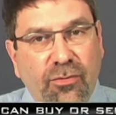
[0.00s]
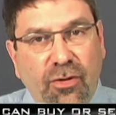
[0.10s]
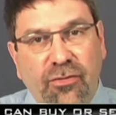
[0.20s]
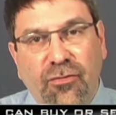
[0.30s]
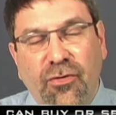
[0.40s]
So
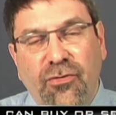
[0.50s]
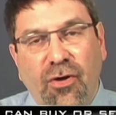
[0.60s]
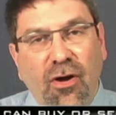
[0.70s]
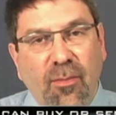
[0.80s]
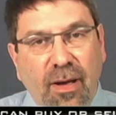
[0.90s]
let's first
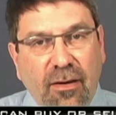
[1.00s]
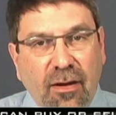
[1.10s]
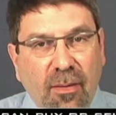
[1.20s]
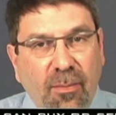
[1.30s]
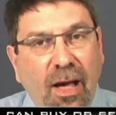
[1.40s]
talk about
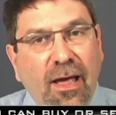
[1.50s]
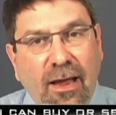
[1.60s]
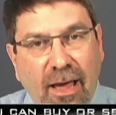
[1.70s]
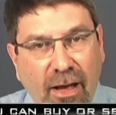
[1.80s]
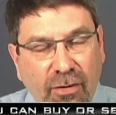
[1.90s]
uh,
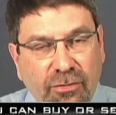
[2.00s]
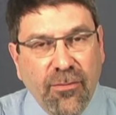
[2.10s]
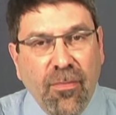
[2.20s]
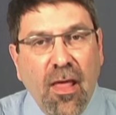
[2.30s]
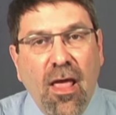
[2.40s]
buying a house.